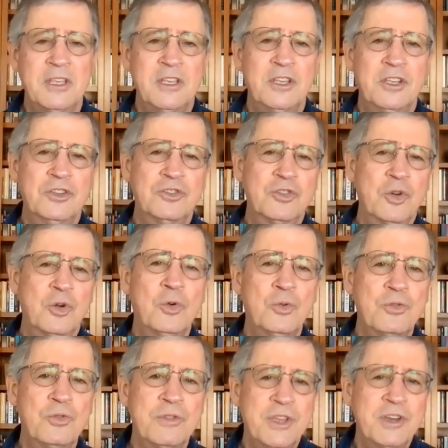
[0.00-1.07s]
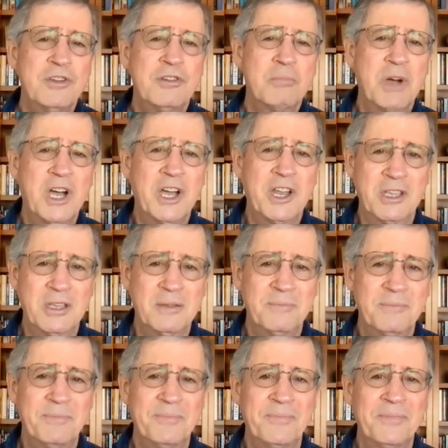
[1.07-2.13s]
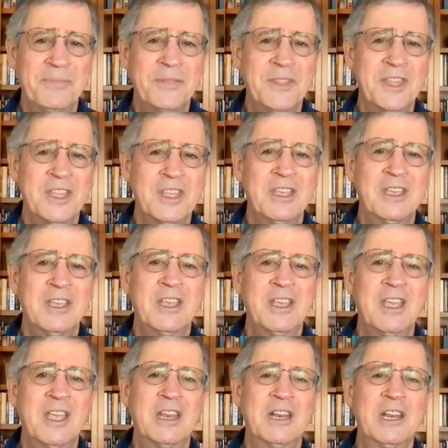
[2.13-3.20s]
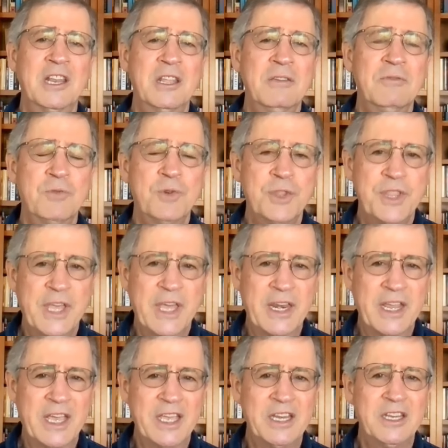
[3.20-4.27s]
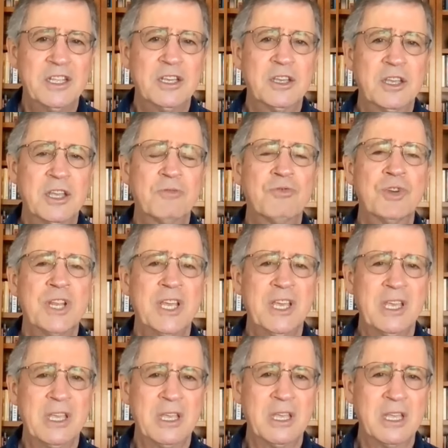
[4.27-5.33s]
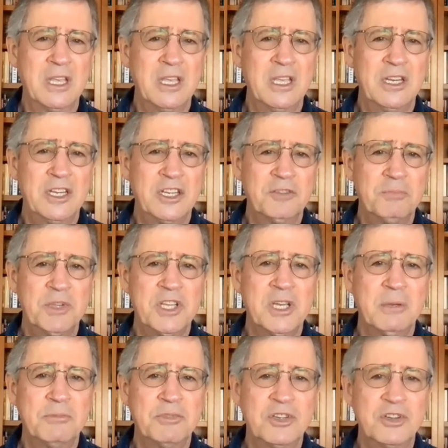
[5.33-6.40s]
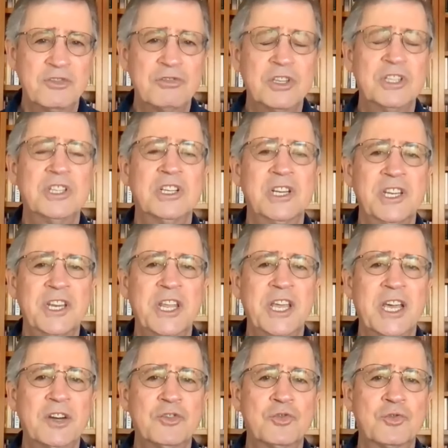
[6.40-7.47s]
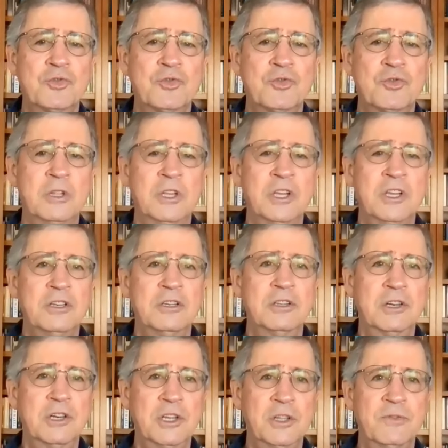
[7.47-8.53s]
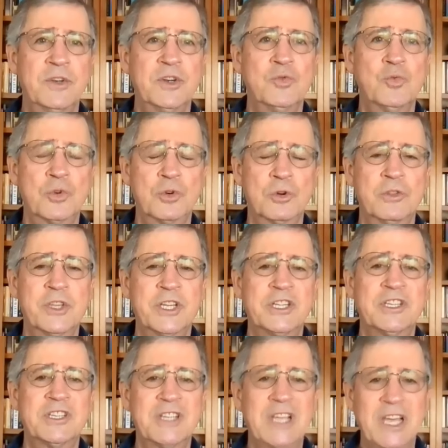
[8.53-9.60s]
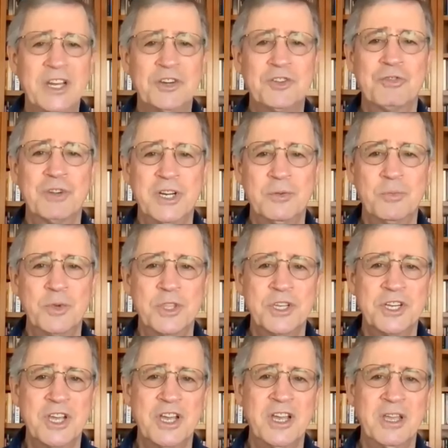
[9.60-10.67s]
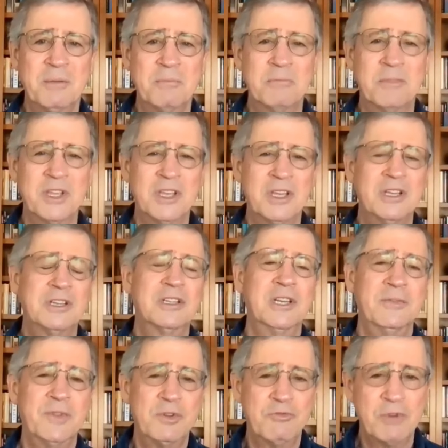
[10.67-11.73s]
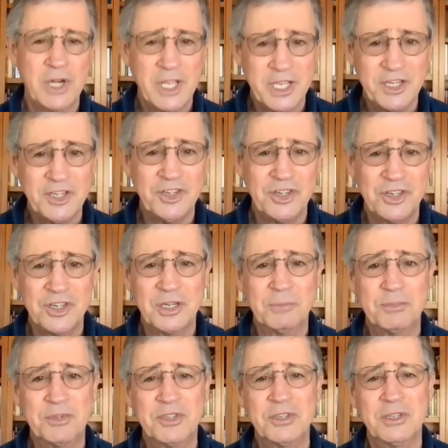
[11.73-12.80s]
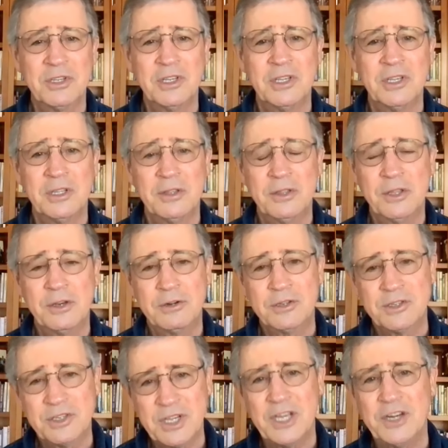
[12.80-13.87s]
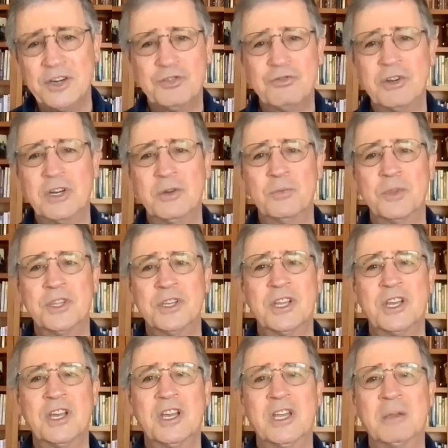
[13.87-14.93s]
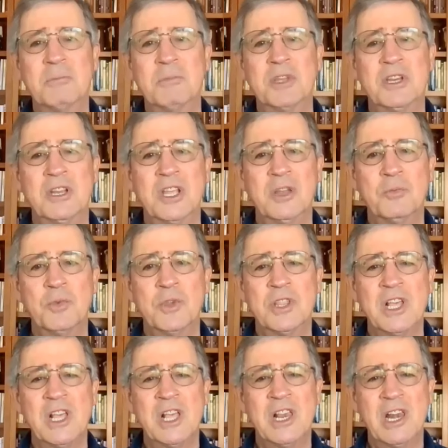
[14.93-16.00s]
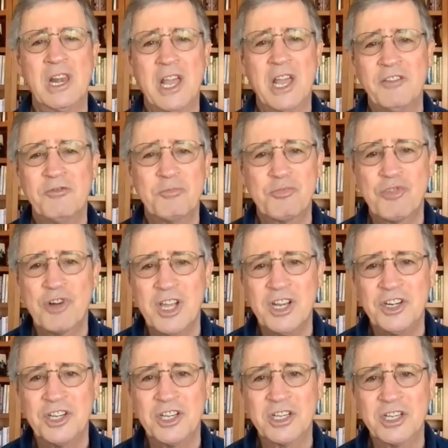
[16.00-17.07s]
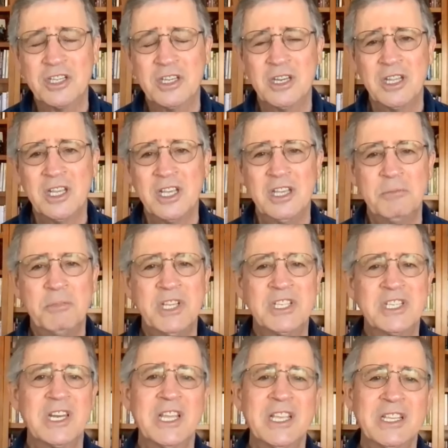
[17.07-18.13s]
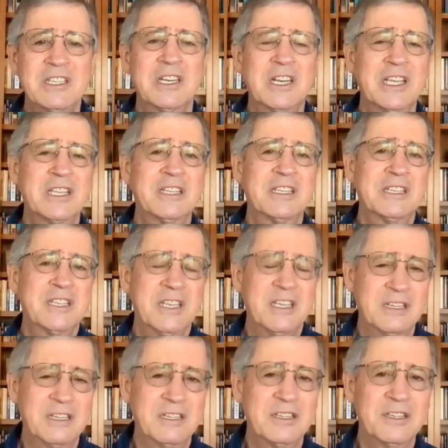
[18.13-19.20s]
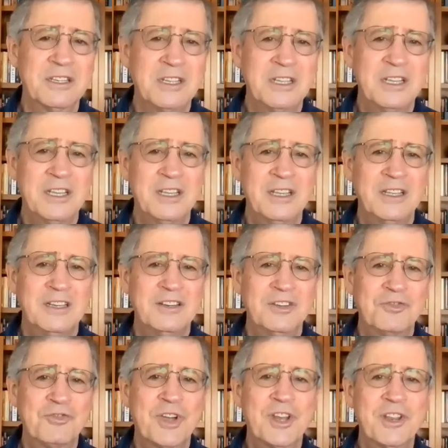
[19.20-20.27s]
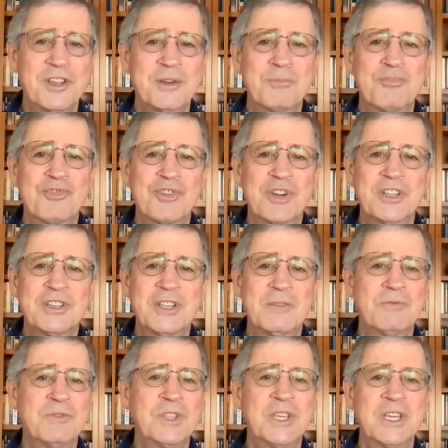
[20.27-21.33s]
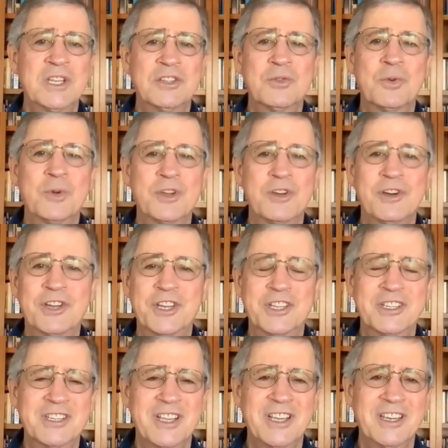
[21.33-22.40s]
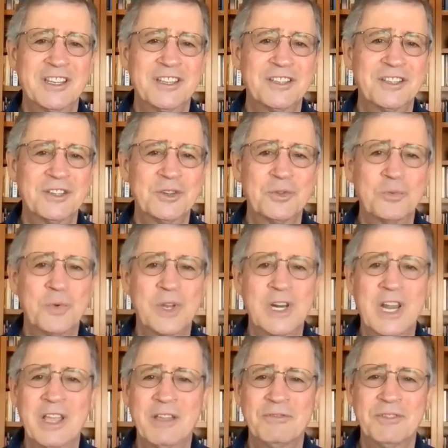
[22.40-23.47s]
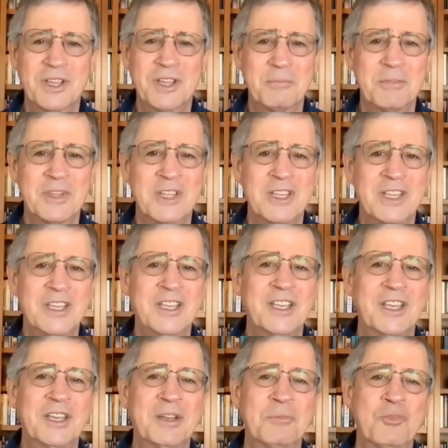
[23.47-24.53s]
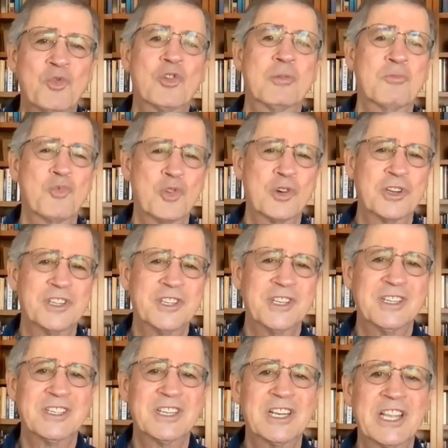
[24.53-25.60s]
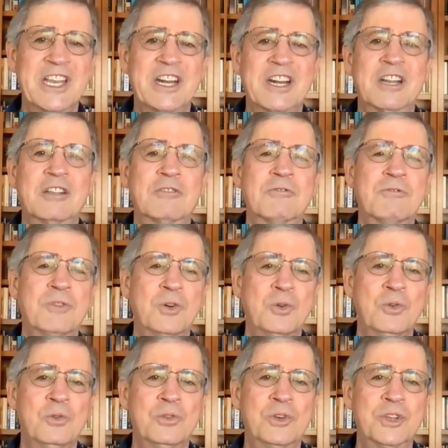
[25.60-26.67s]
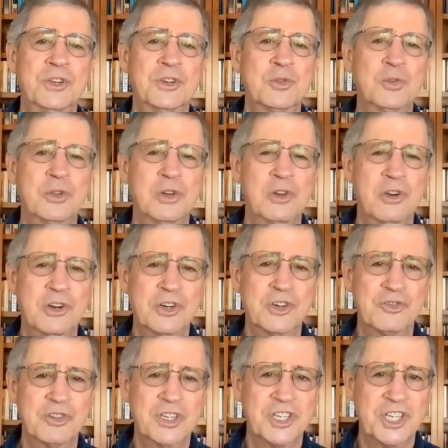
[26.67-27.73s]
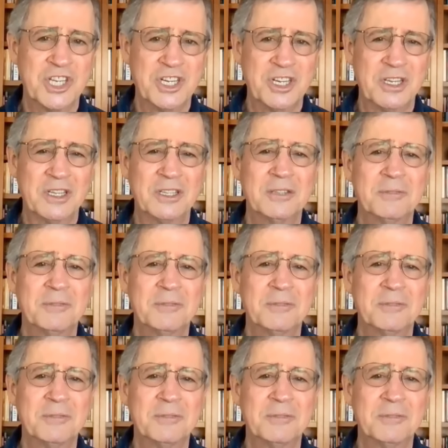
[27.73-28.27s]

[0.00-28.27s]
is older than your body, and live with that idea every day, it just becomes increasingly natural to live in a world that's saturated with time, to live in relationships that are saturated with time and, and with life projects. It, it makes less and less sense to try to compress everything that's going on inside us into one lifetime, and more and more sense to let it unfold into a larger agenda.